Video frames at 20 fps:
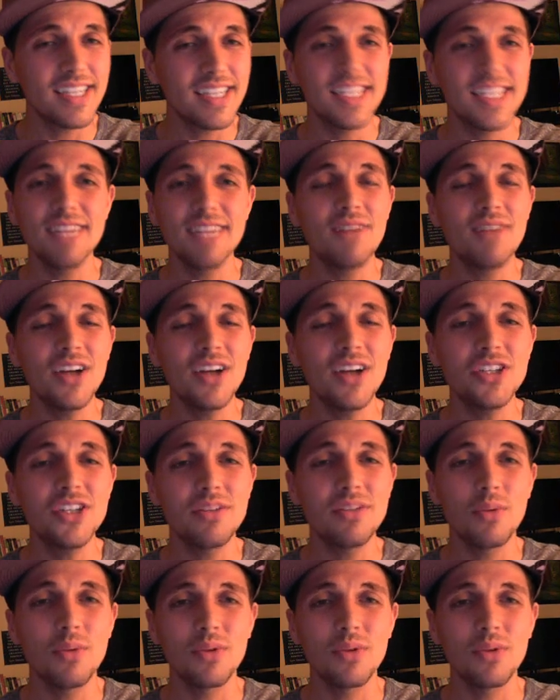sea
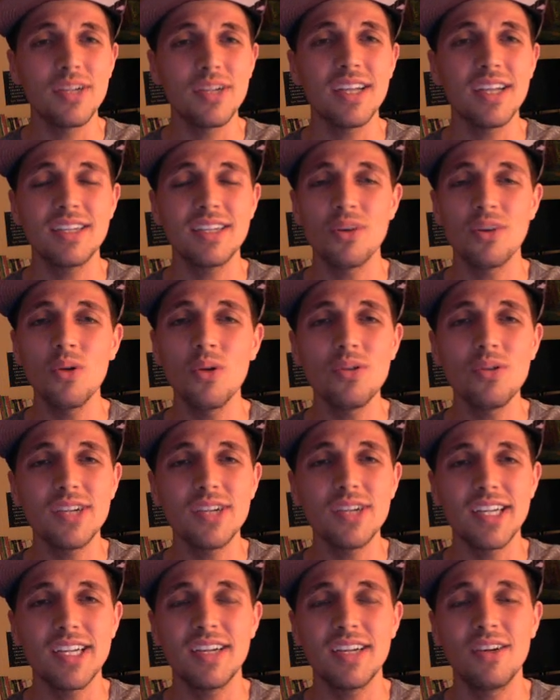vegetables like
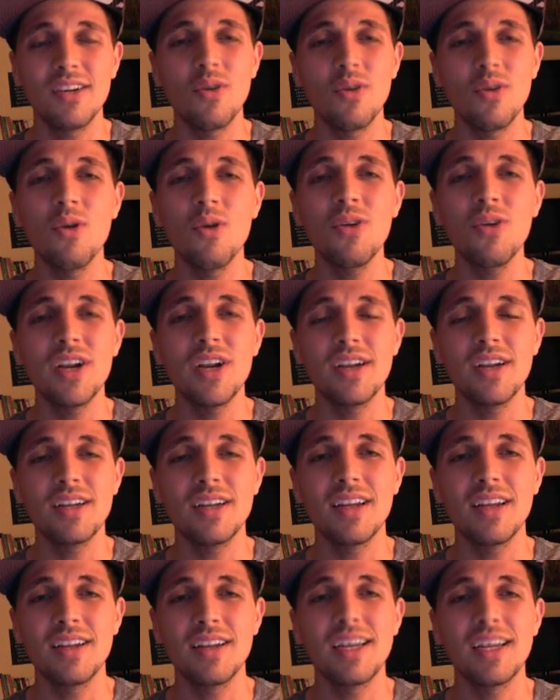dulse and nori
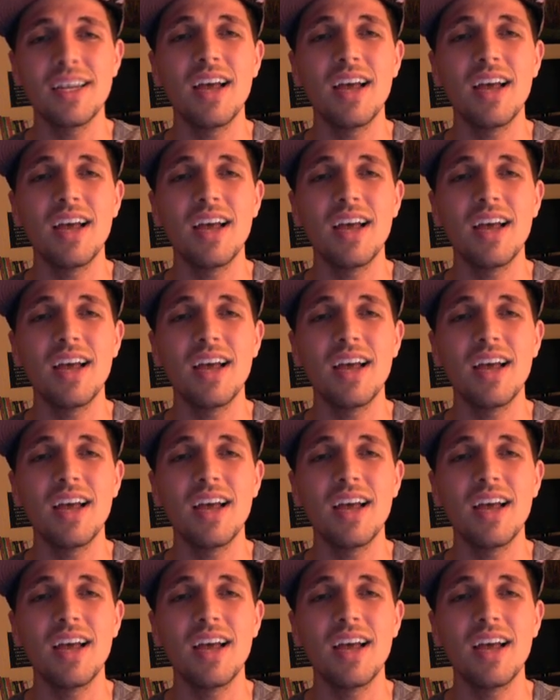and